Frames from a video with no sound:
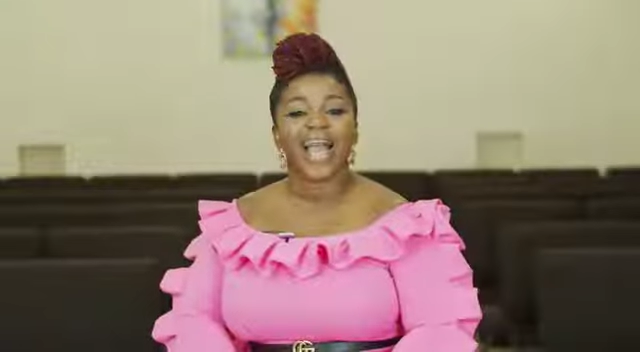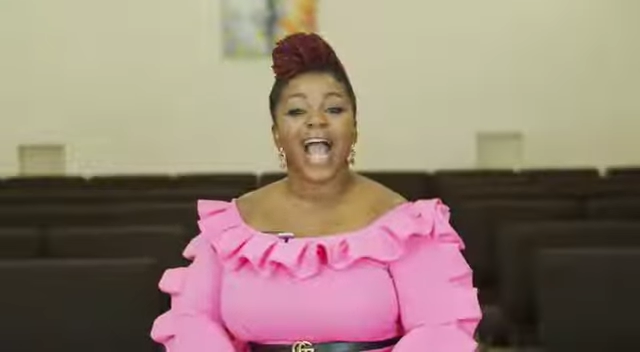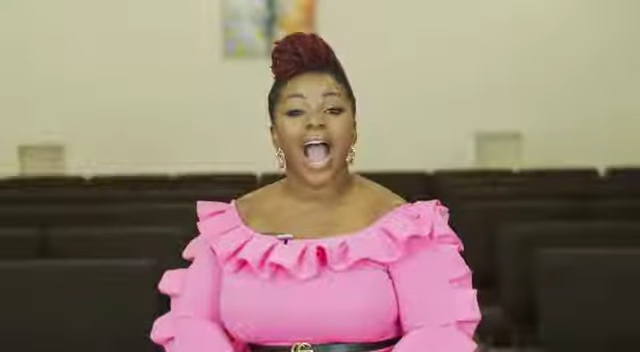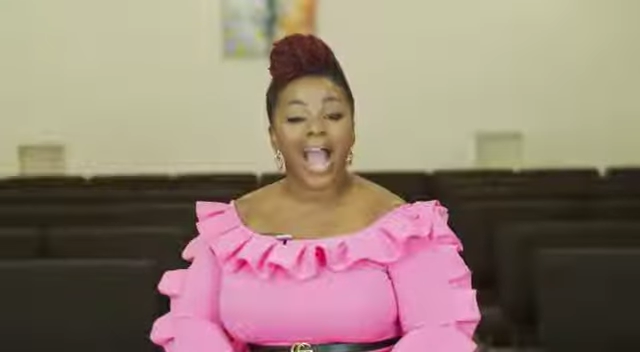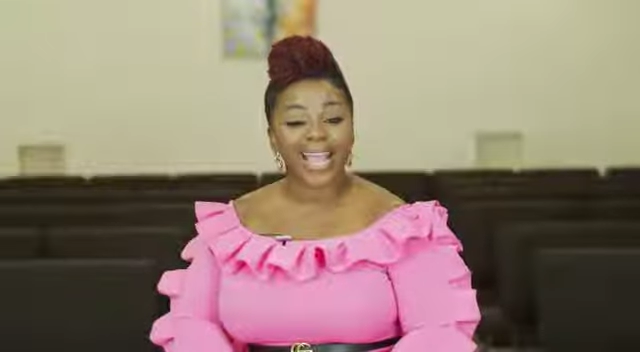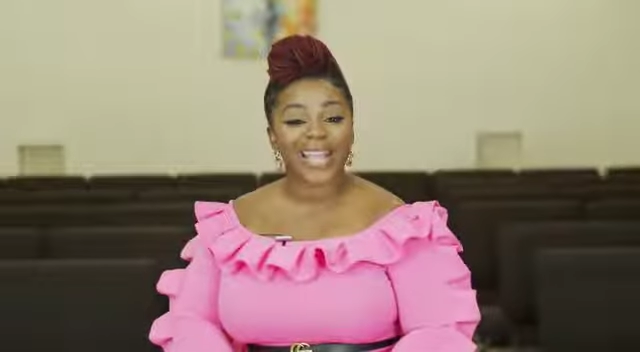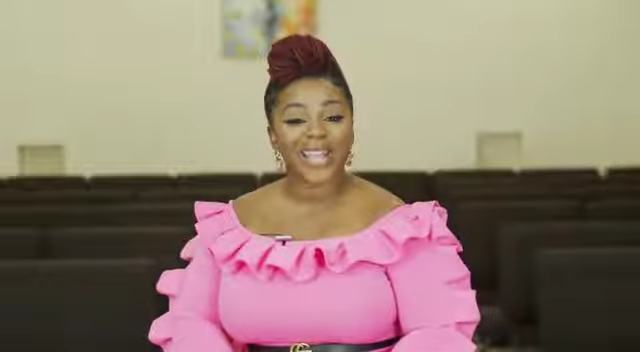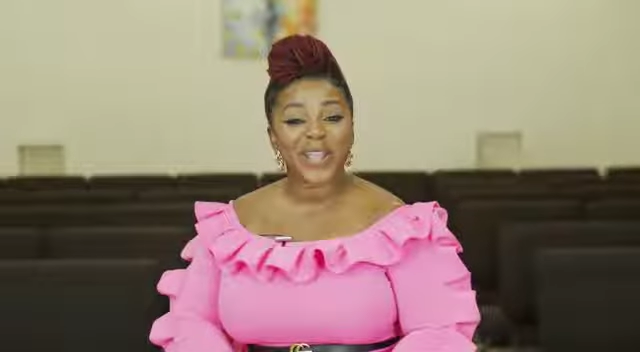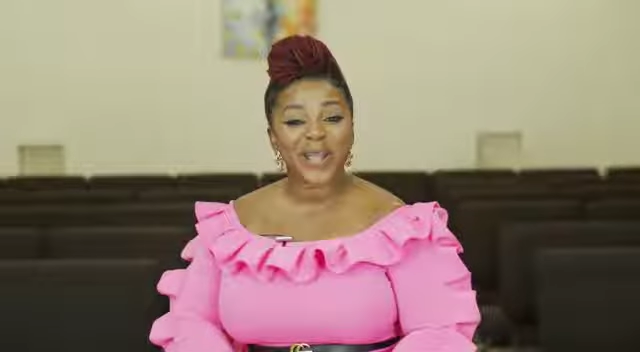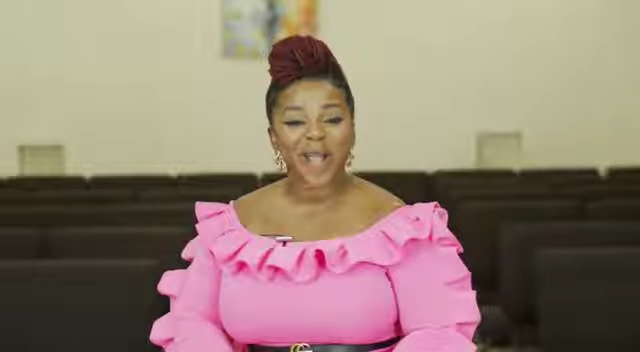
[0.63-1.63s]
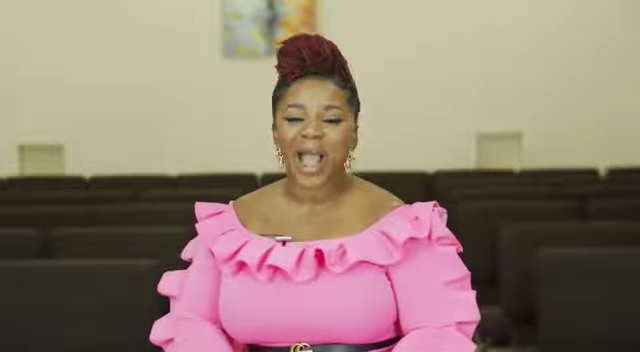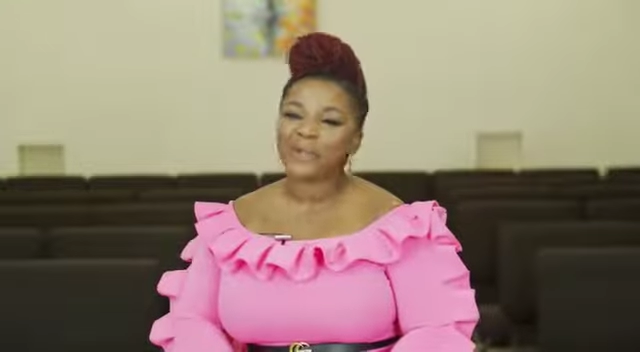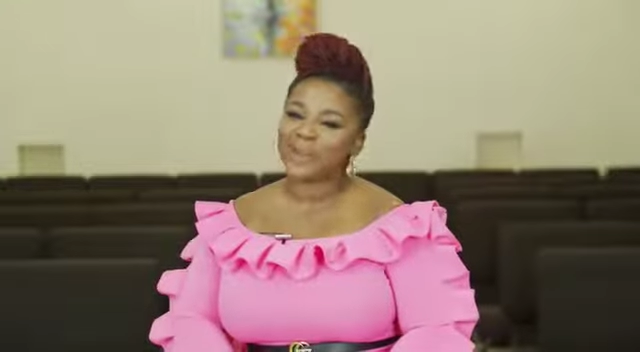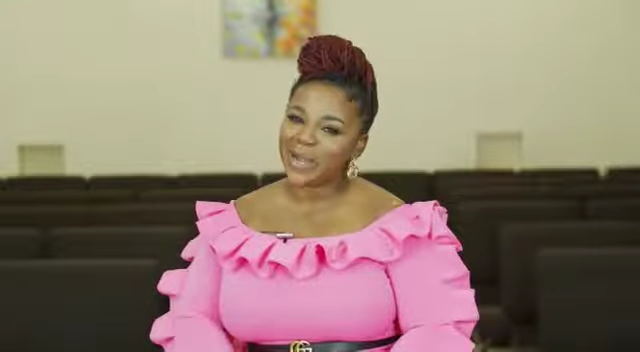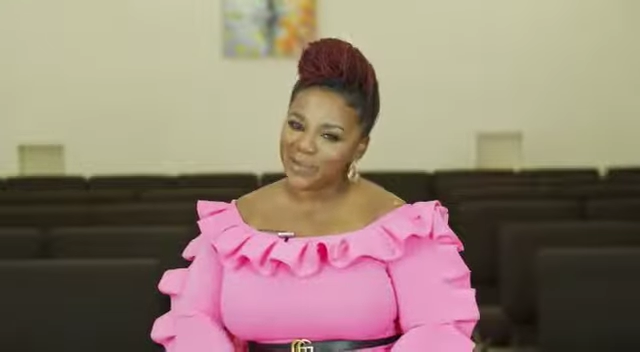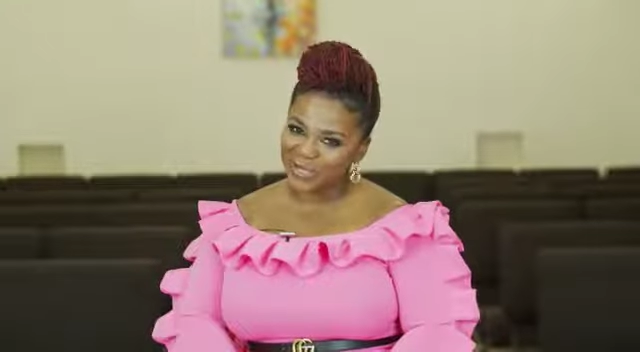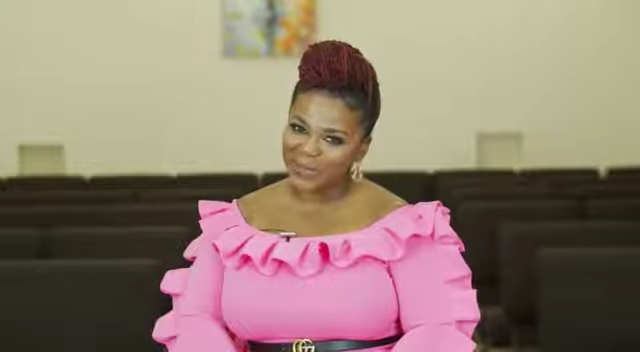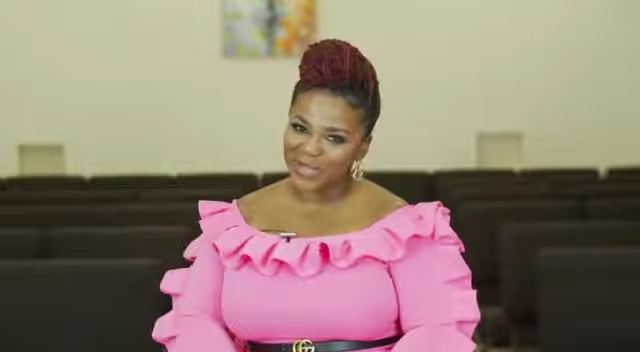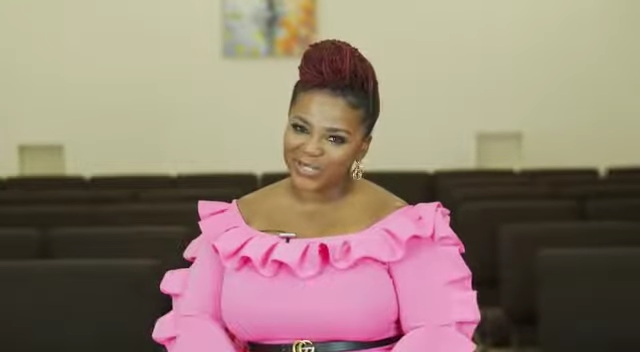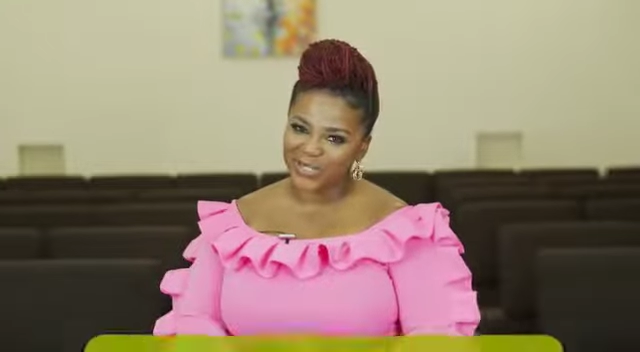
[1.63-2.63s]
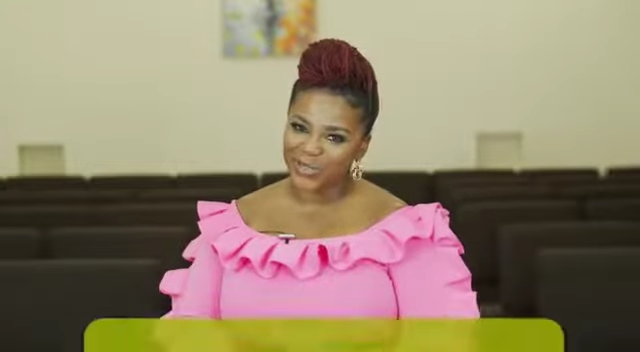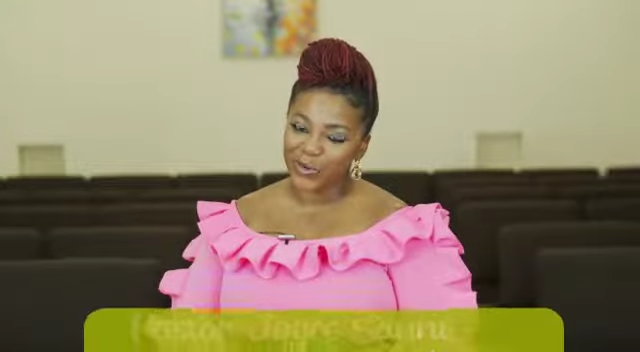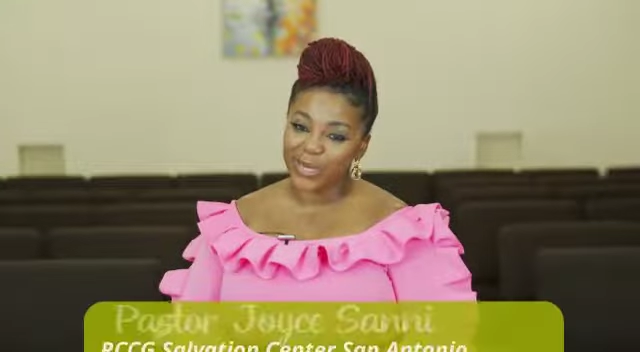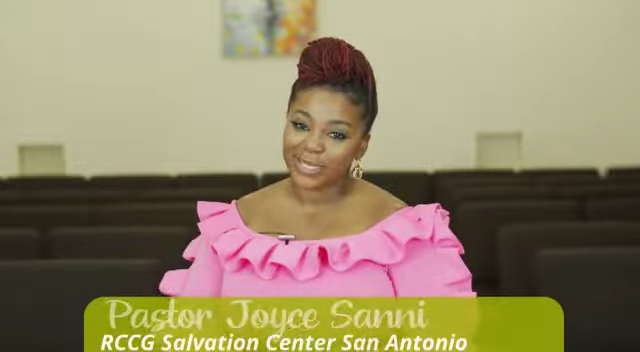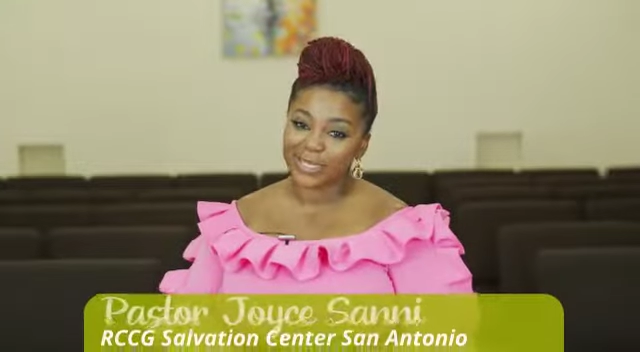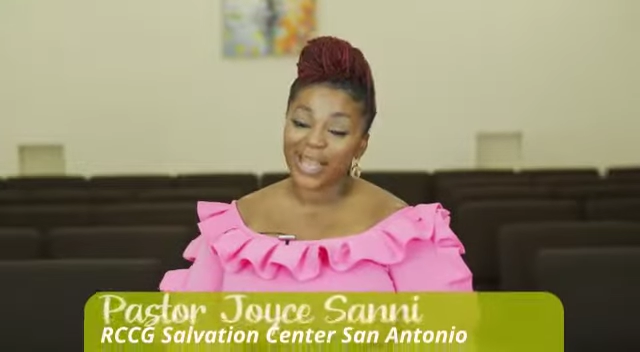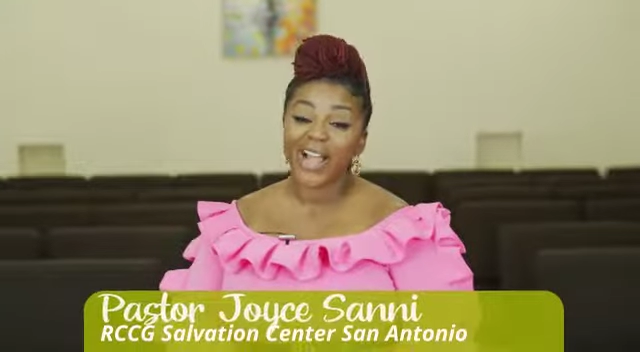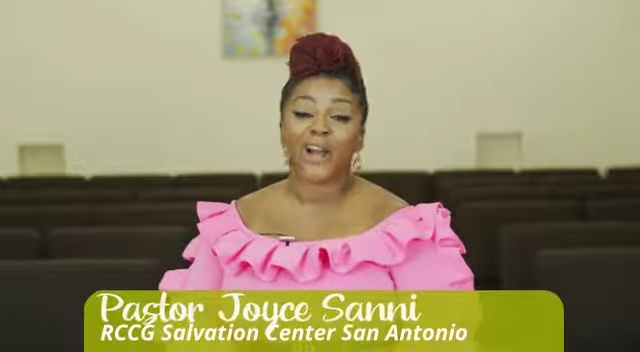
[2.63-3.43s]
Hi, my name is Pastor Joyce